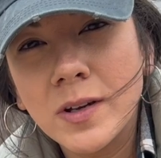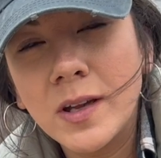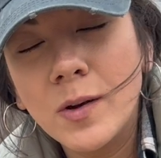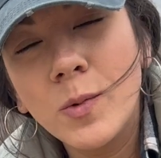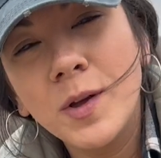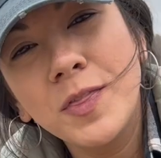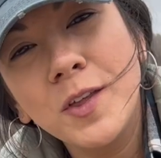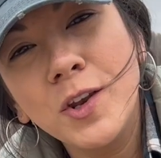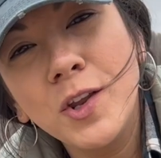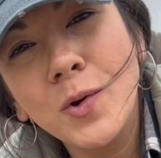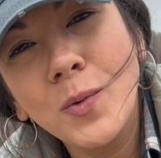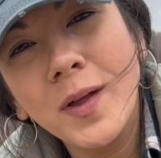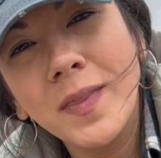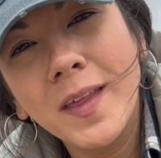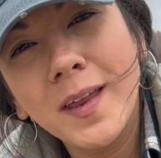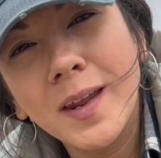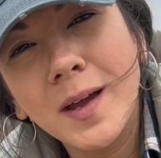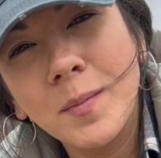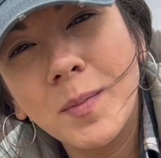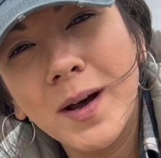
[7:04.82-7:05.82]
with the new one
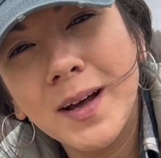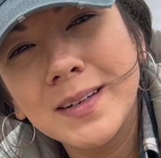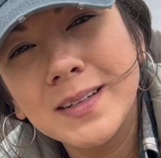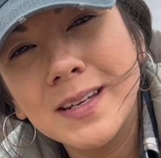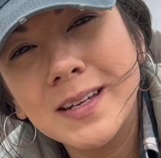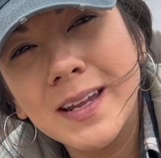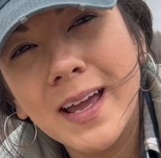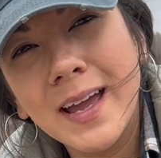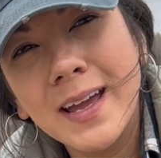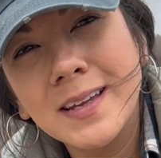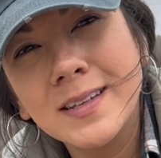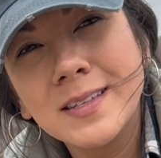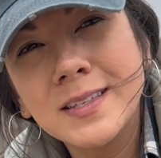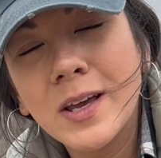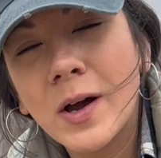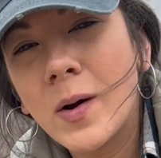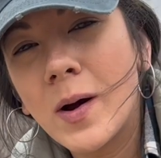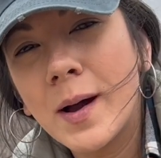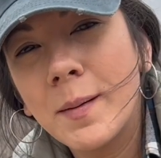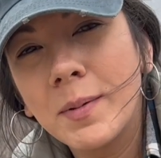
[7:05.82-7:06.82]
that I bought today. So
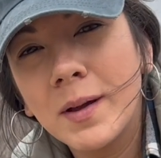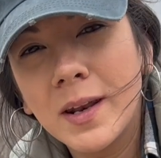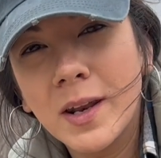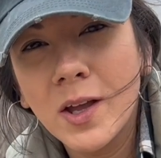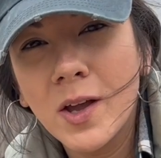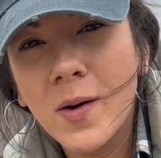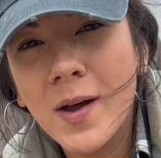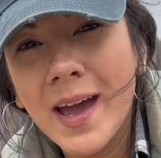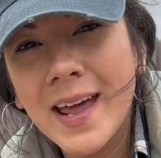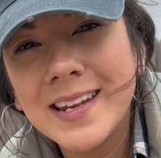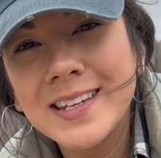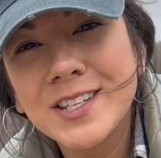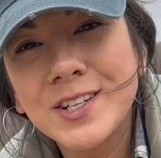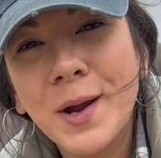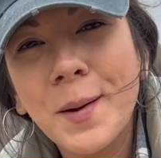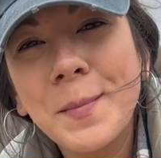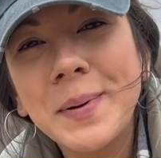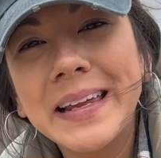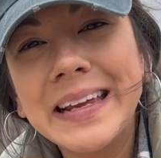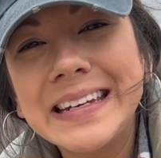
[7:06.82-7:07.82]
I'm gonna go ahead and
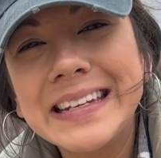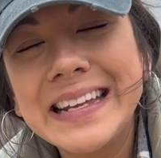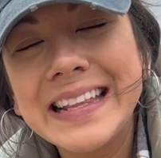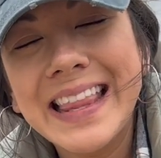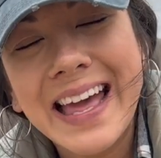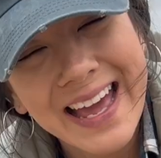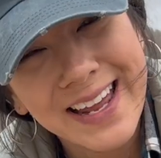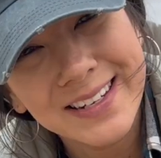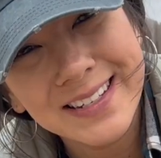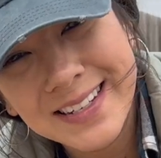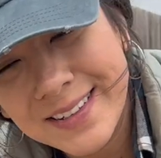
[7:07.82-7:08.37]
start planting that.